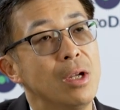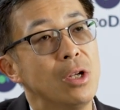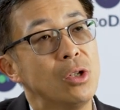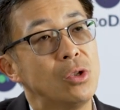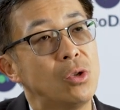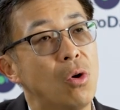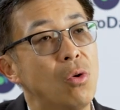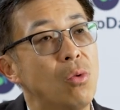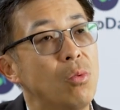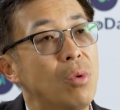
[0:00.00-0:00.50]

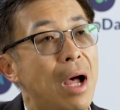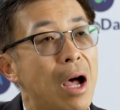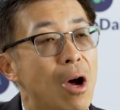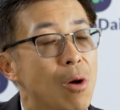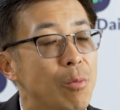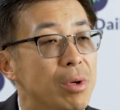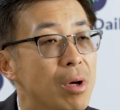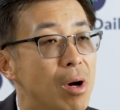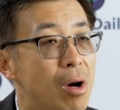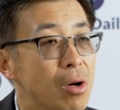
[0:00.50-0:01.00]
So
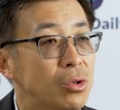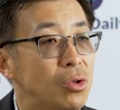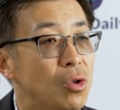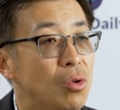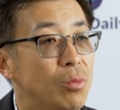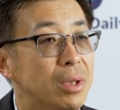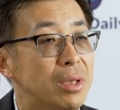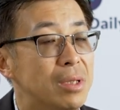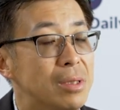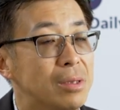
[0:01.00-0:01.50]
I'll be
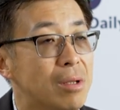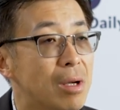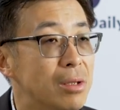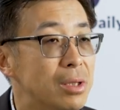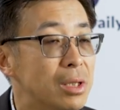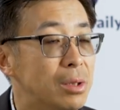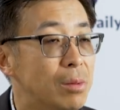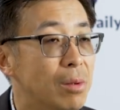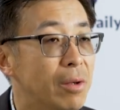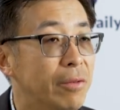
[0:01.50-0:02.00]
also be
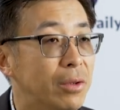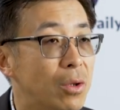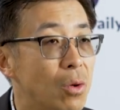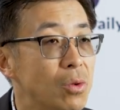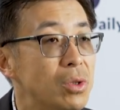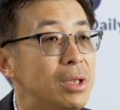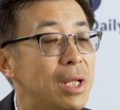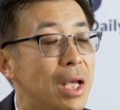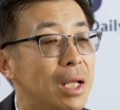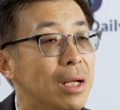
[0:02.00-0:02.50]
discussing some of
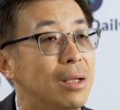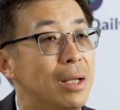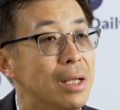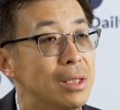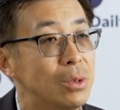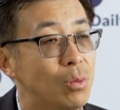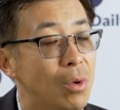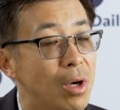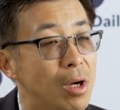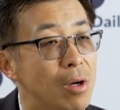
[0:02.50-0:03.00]
those data
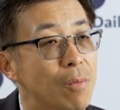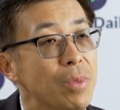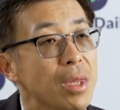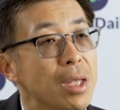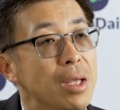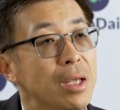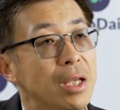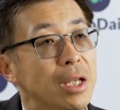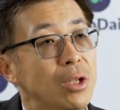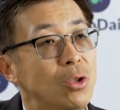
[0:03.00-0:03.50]
as well
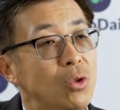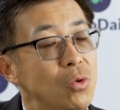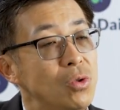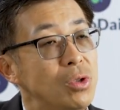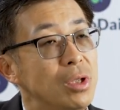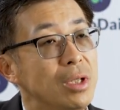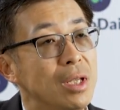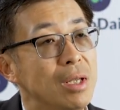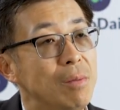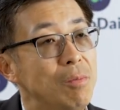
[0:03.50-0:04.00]
in
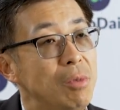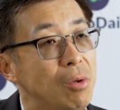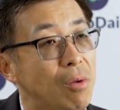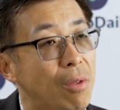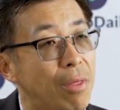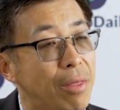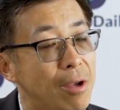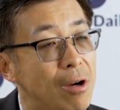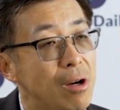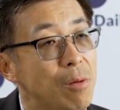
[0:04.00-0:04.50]
using
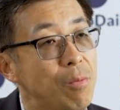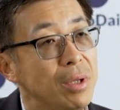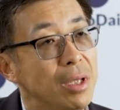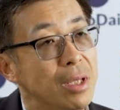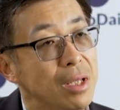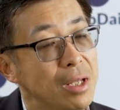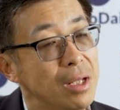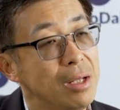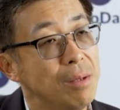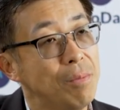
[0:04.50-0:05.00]
immunotherapy
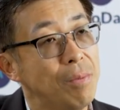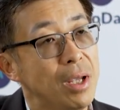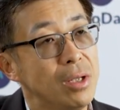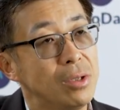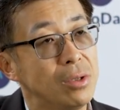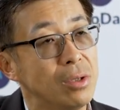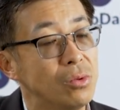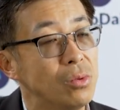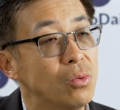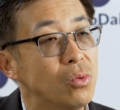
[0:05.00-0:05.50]
in
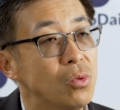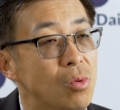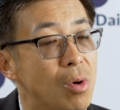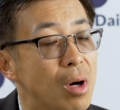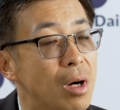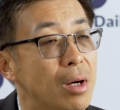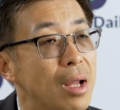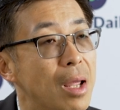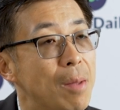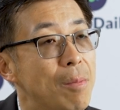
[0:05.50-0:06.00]
patients who
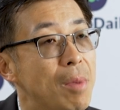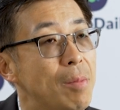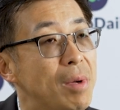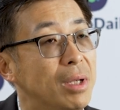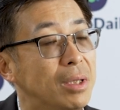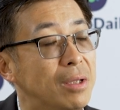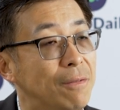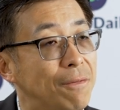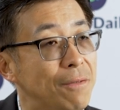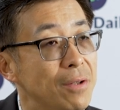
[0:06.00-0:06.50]
are
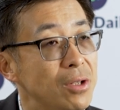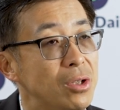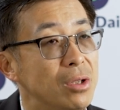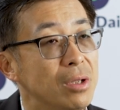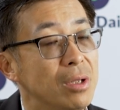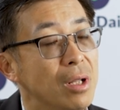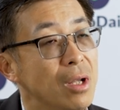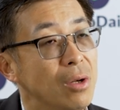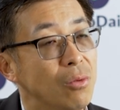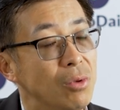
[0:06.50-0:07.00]

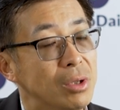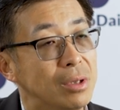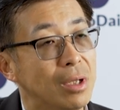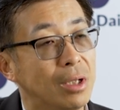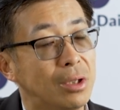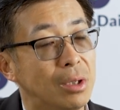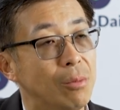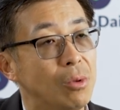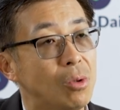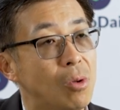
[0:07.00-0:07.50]
MMR-deficient
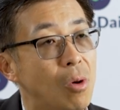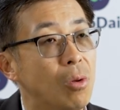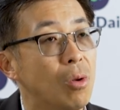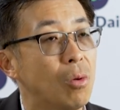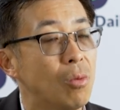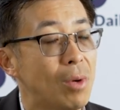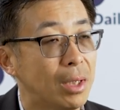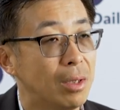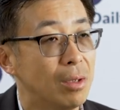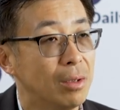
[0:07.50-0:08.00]
resectable
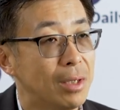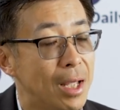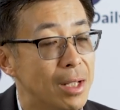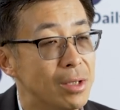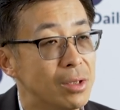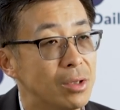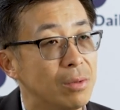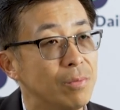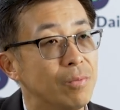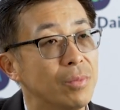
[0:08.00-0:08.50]
colorectal
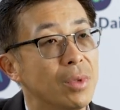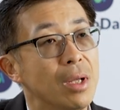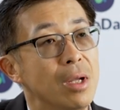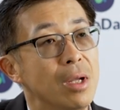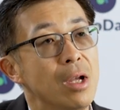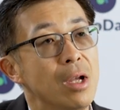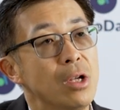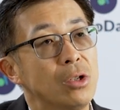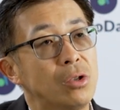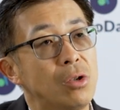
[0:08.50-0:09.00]
cancer.
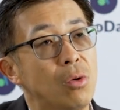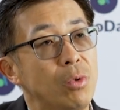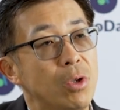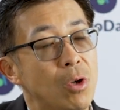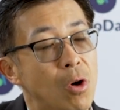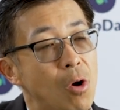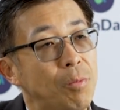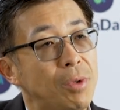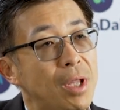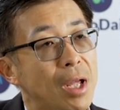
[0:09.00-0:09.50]
So we
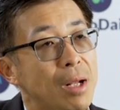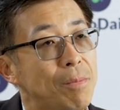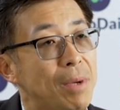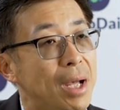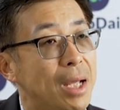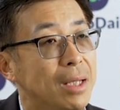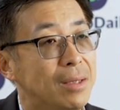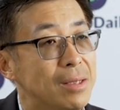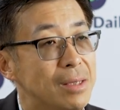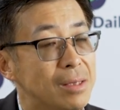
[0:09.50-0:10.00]
hope that
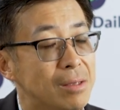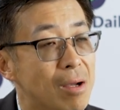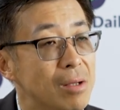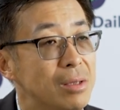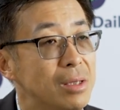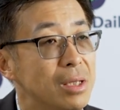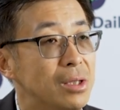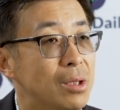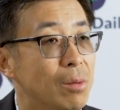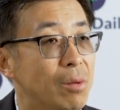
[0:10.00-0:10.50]
by
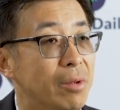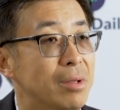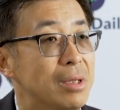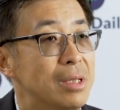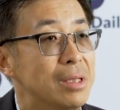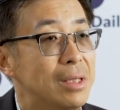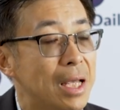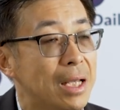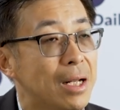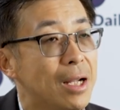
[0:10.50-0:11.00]
discussing some of
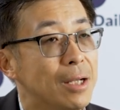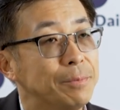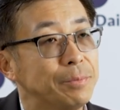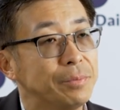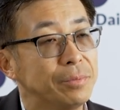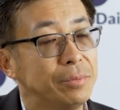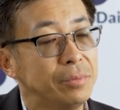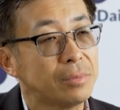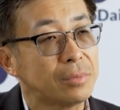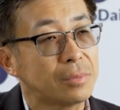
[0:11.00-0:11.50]
this data,
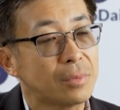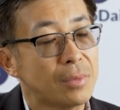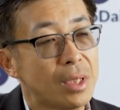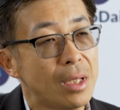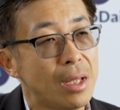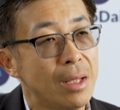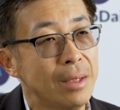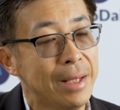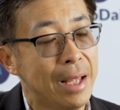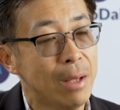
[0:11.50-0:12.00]

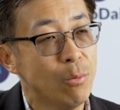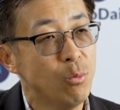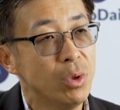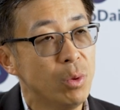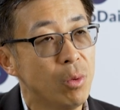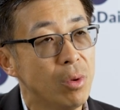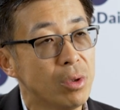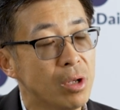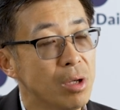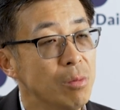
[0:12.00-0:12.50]
that we
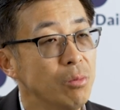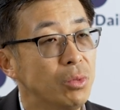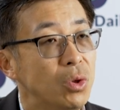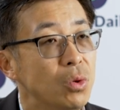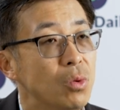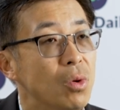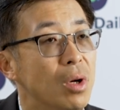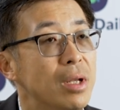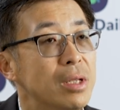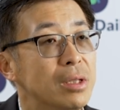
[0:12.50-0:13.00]
will come
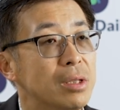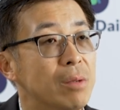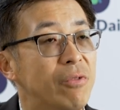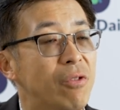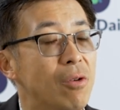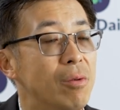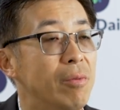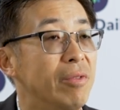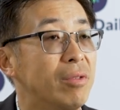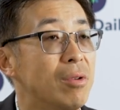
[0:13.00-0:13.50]
to some
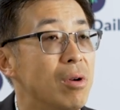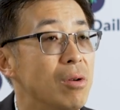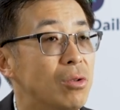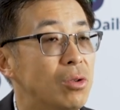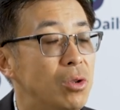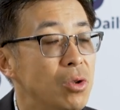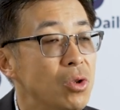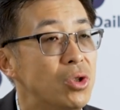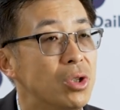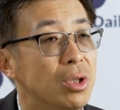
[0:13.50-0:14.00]
form of
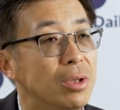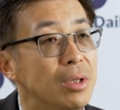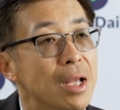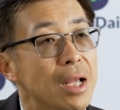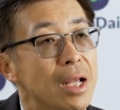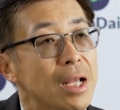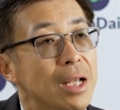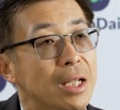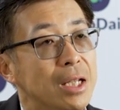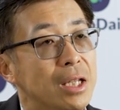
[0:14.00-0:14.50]
conclusion
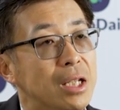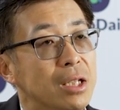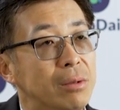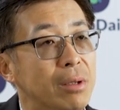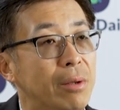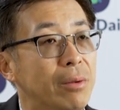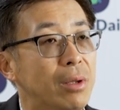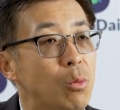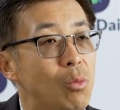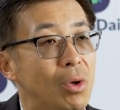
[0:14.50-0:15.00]
in terms
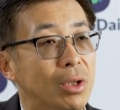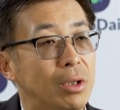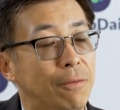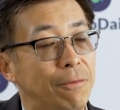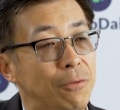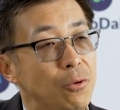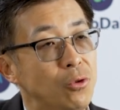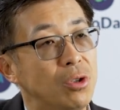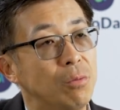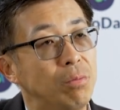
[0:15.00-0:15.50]
of what the
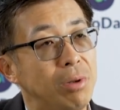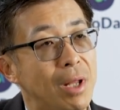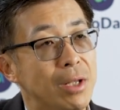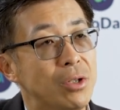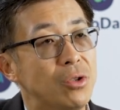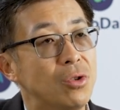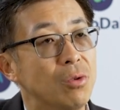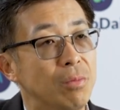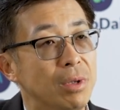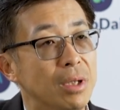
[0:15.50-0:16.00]
future plan
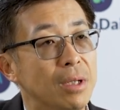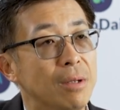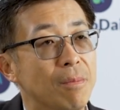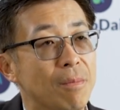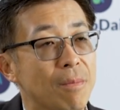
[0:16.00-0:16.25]
should be.